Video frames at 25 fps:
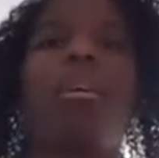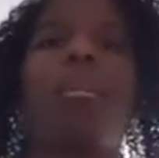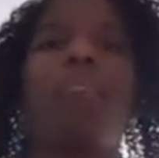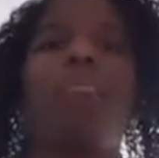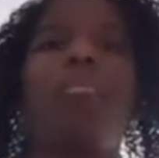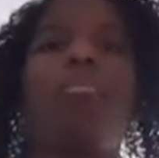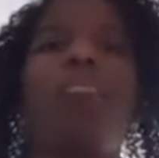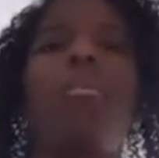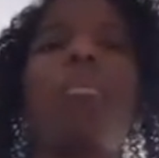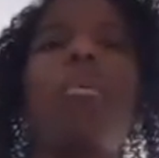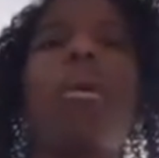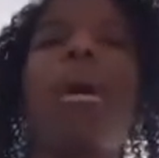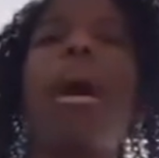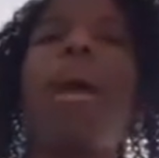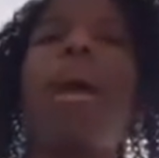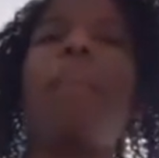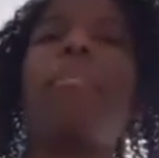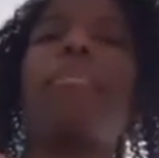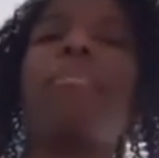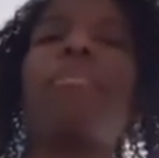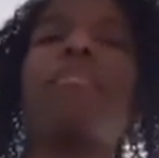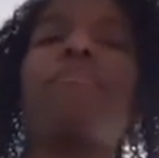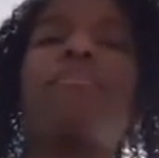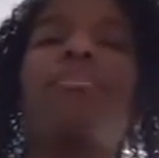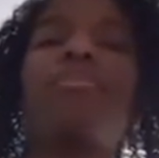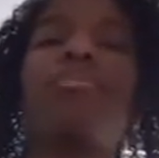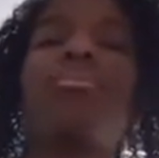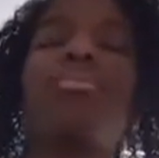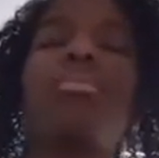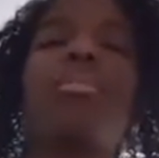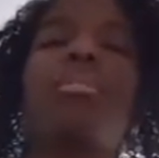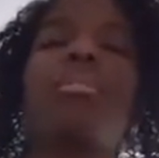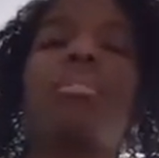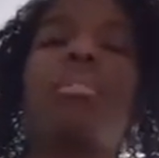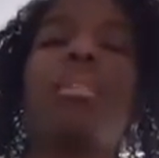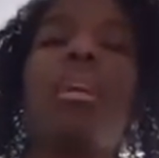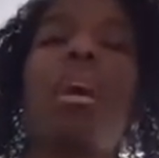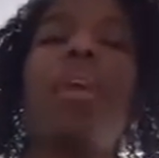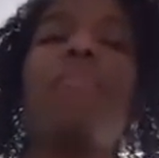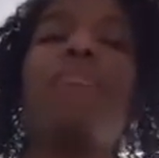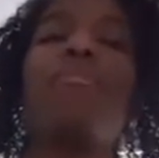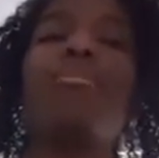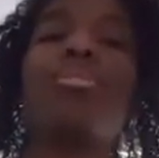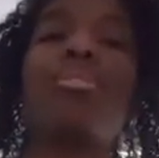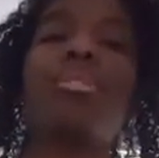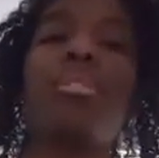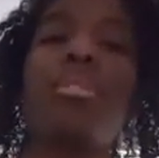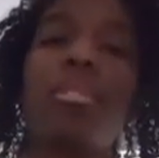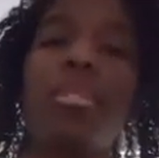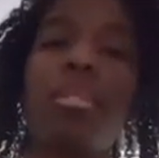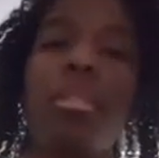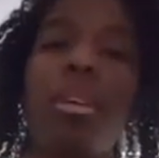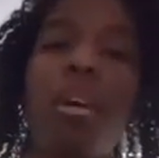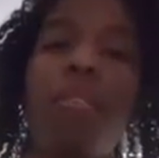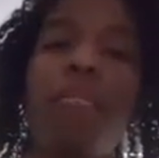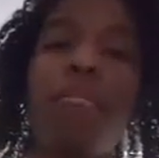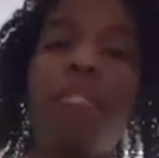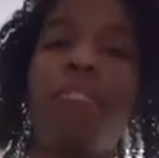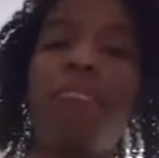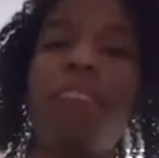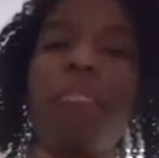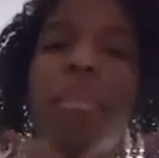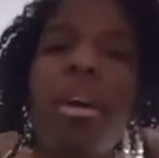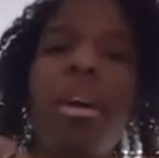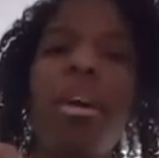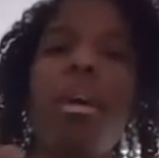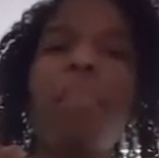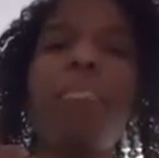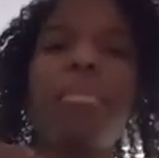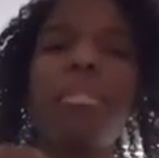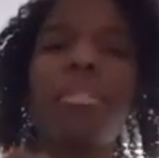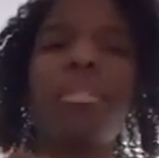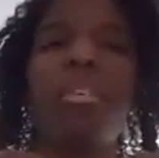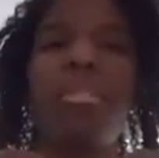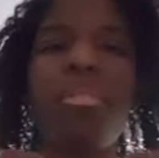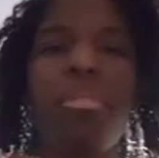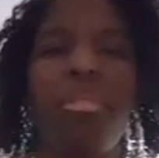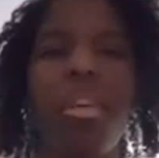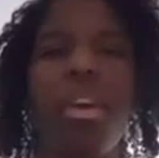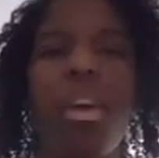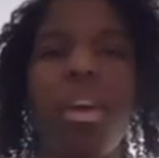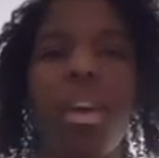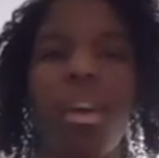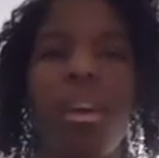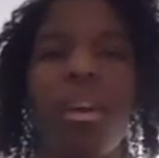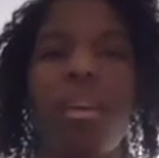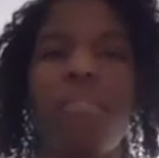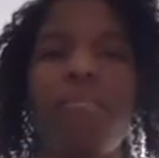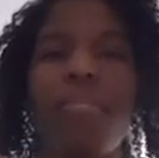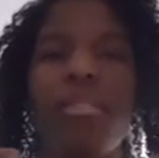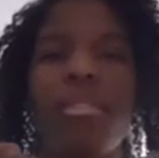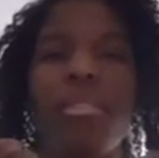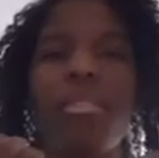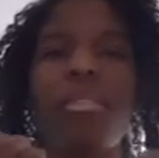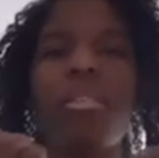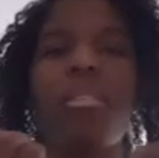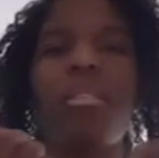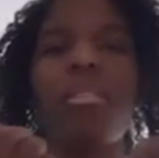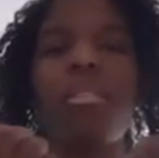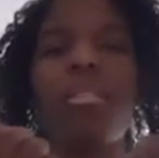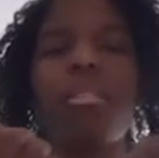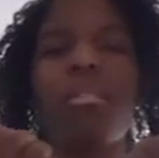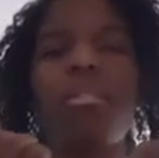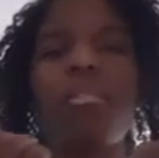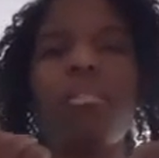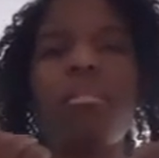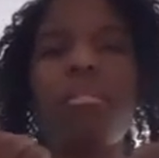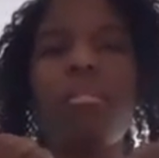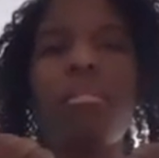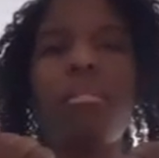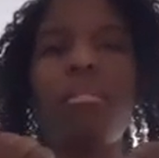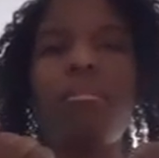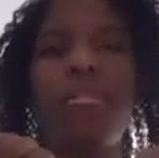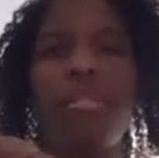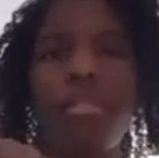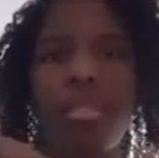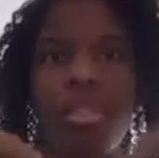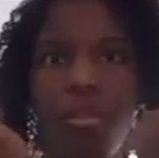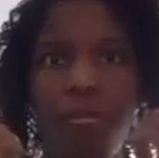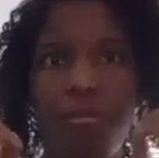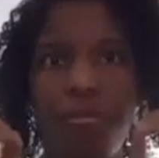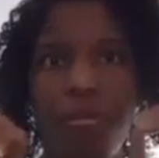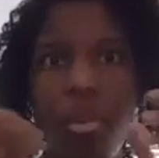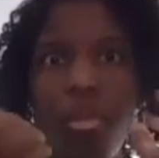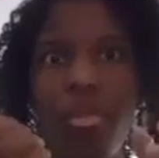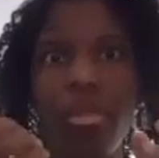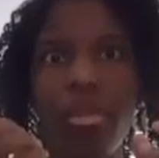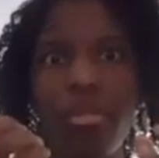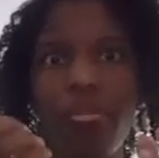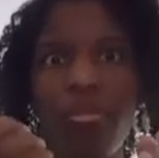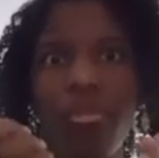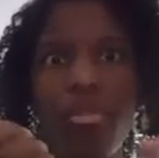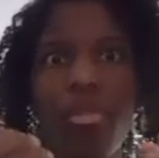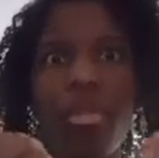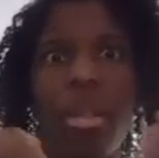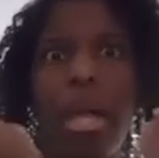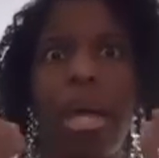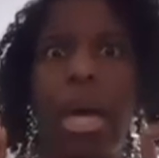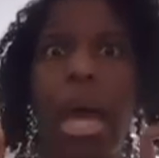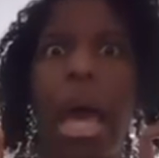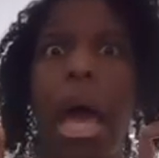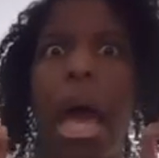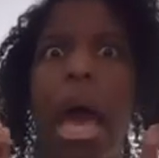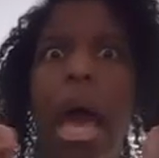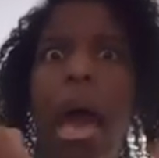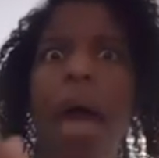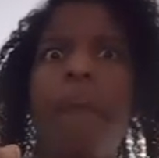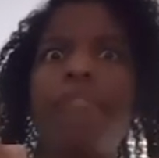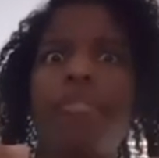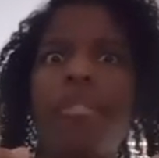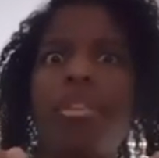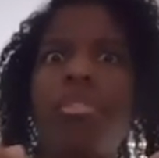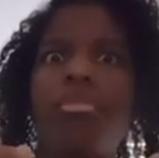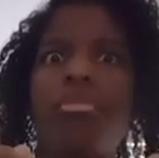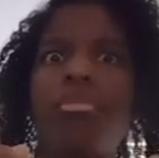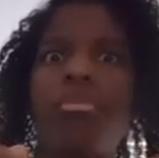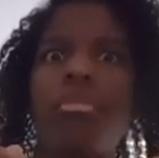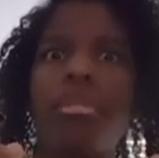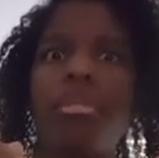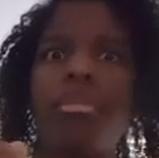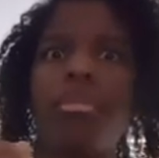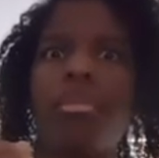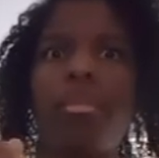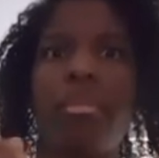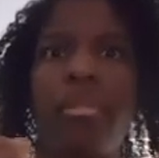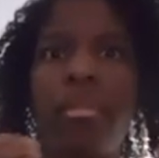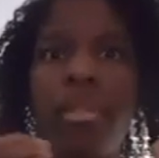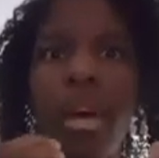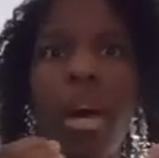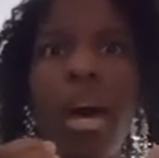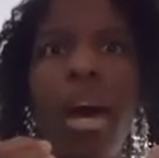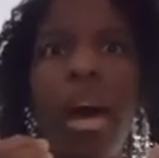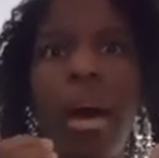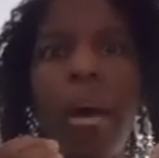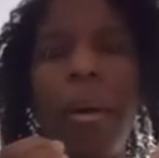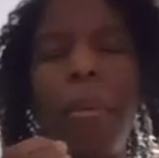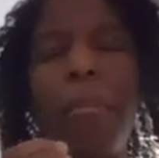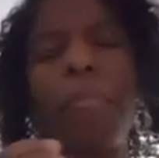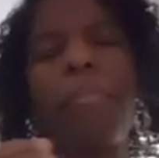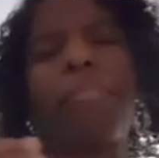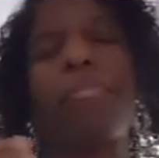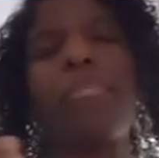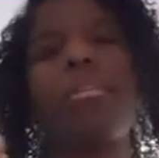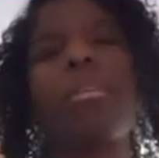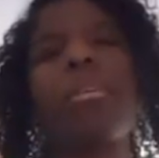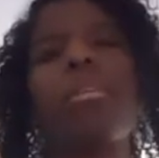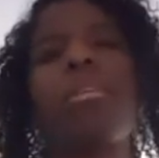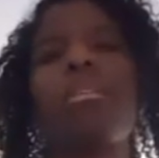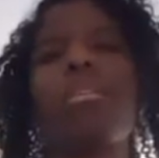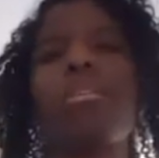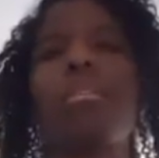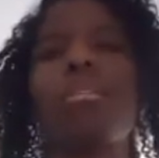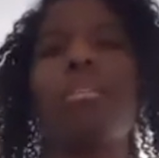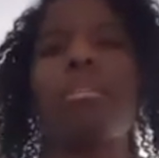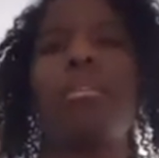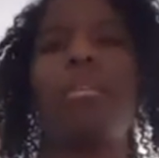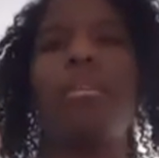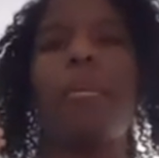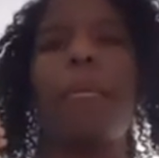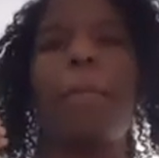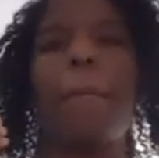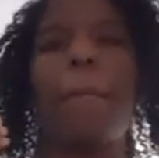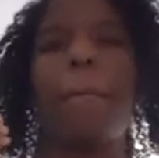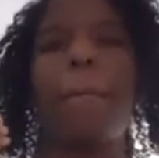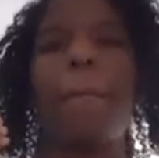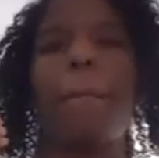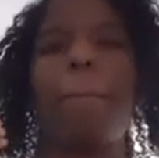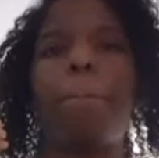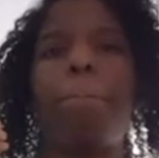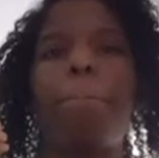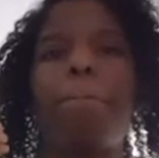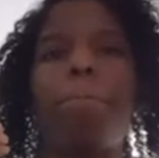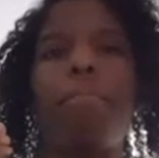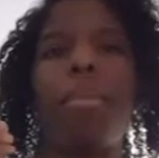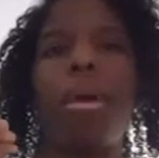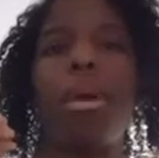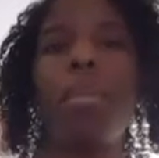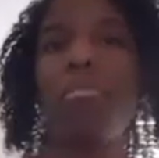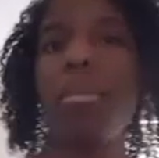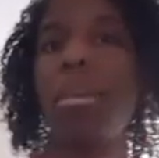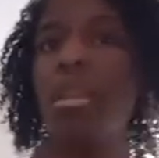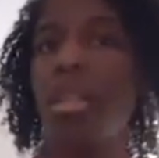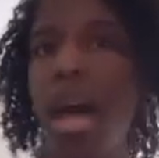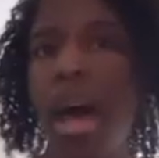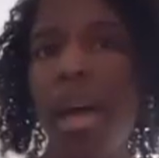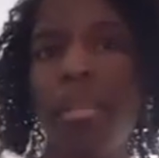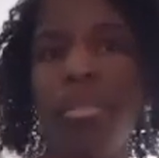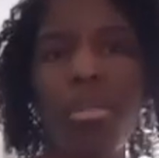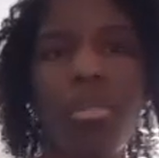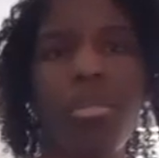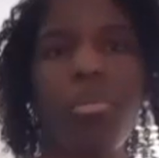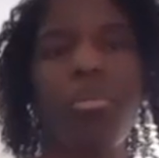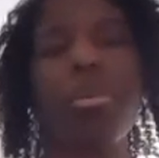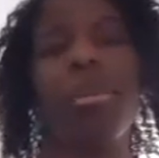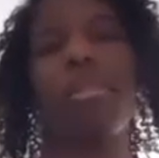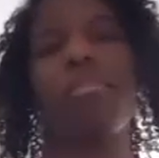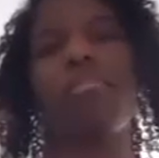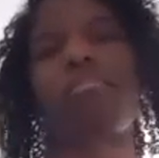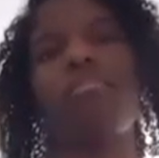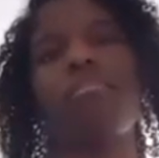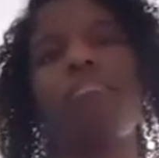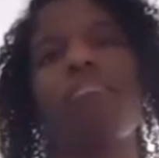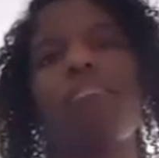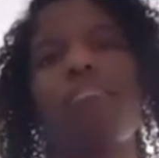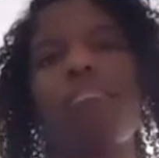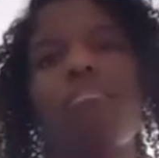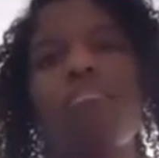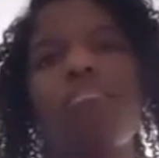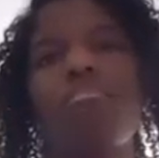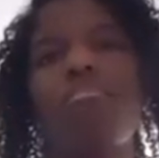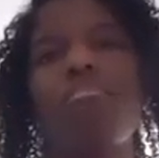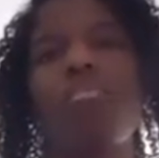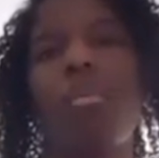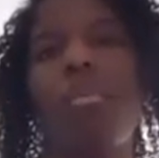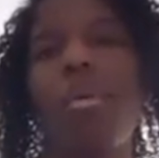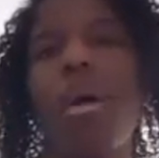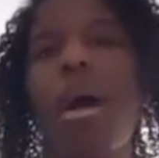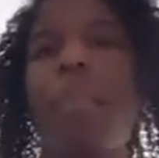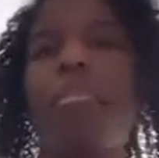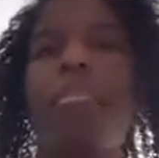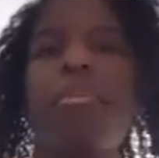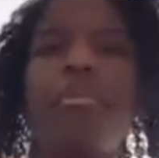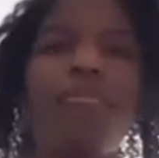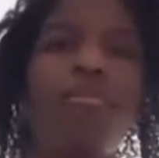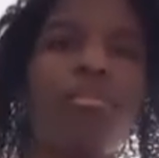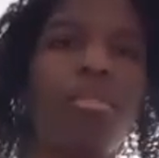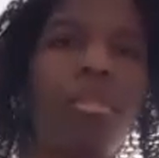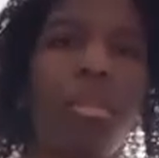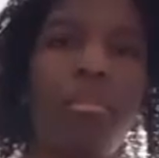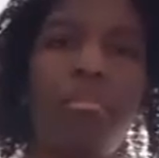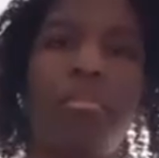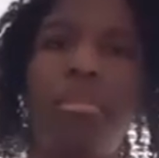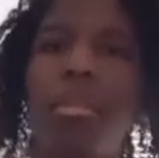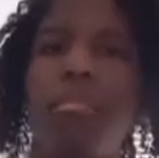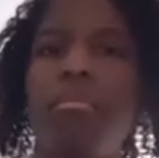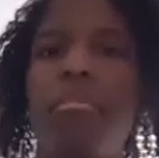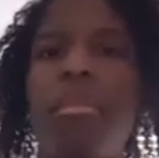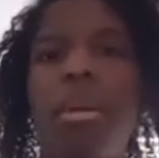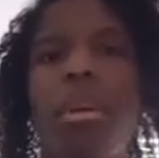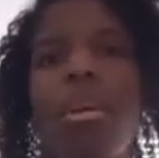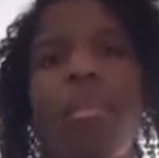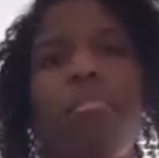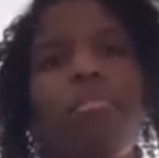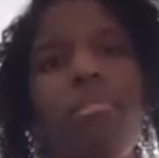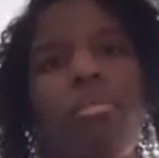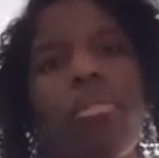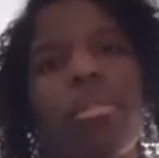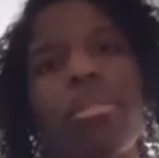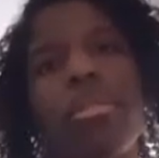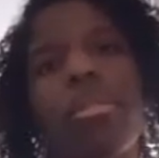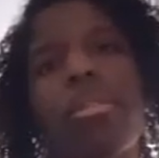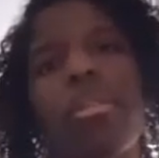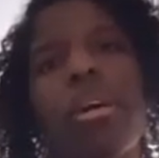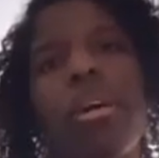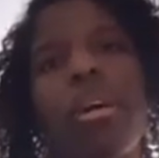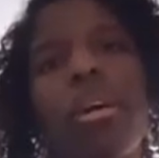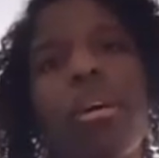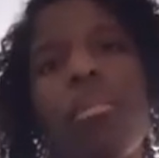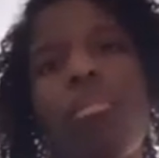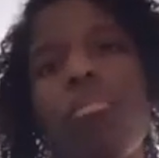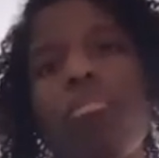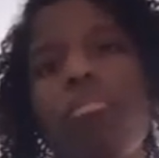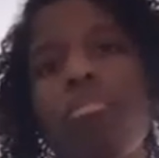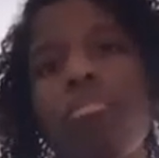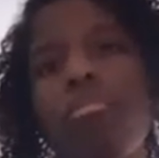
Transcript: But what would happen if you just loved yourself? If makeup is a thing, if it's a if it's a focus for you, like I have to do this all the time. Maybe not do it. What would happen if you didn't put makeup on today?